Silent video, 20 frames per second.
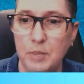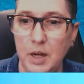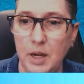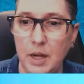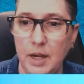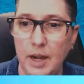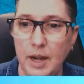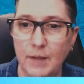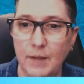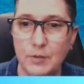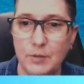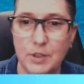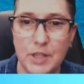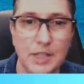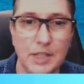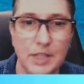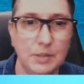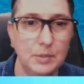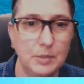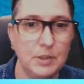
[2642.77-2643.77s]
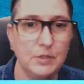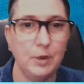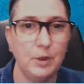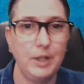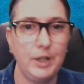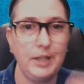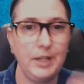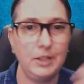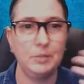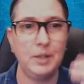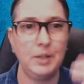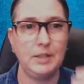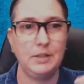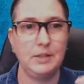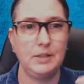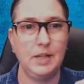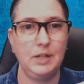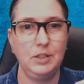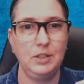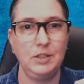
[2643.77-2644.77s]
my advertisements for each of my
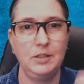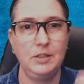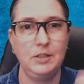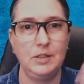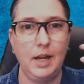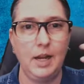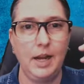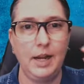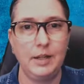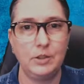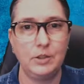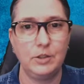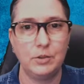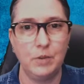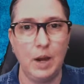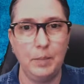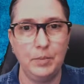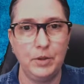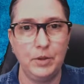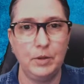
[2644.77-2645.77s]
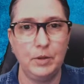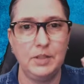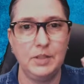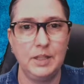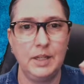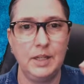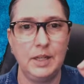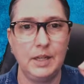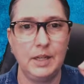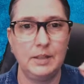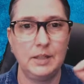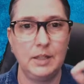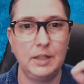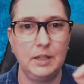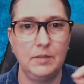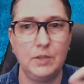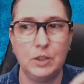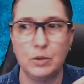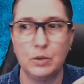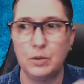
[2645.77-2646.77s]
sessions, I dropped those in as
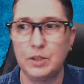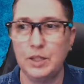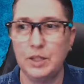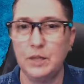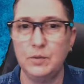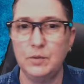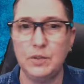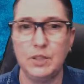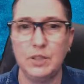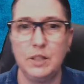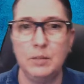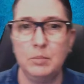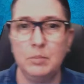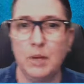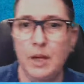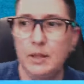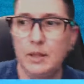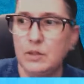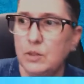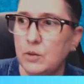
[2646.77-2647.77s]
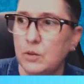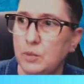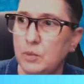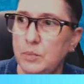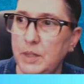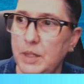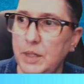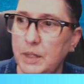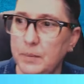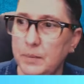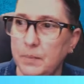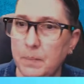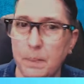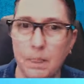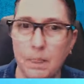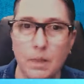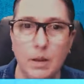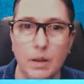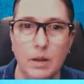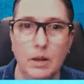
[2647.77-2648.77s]
individual GIFs in my social media.
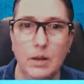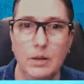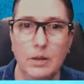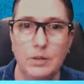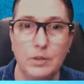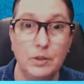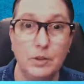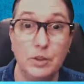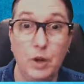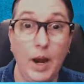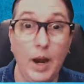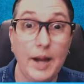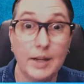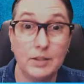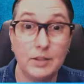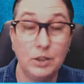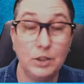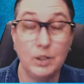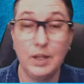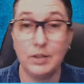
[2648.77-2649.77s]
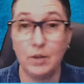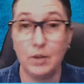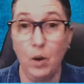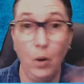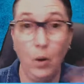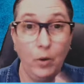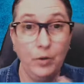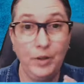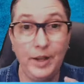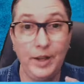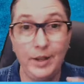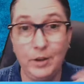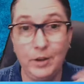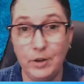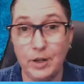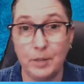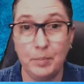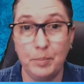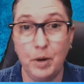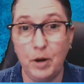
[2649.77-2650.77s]
So it's great because you can get the whole thing, you
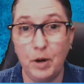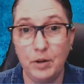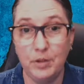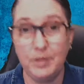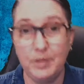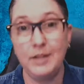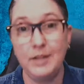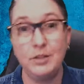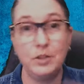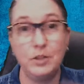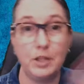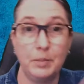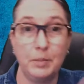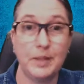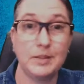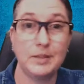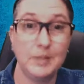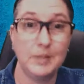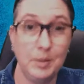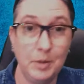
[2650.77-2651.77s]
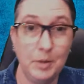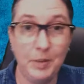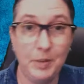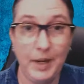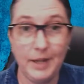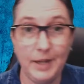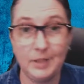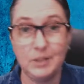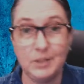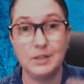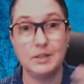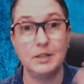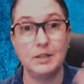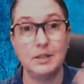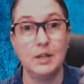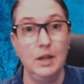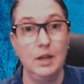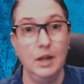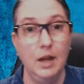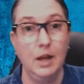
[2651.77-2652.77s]
can get part of the things, you can pick some of the pages
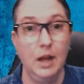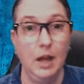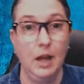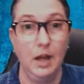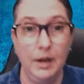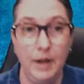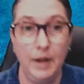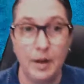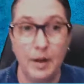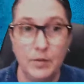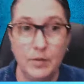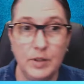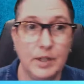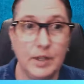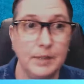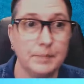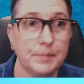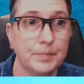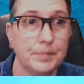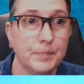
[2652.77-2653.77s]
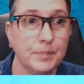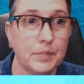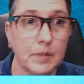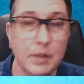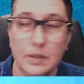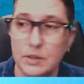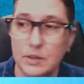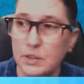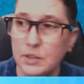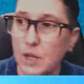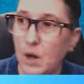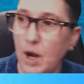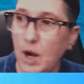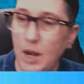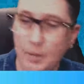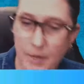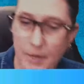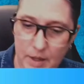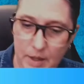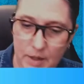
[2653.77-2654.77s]
and everything. So
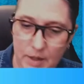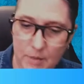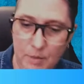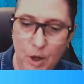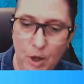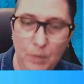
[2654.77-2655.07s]
I'm in the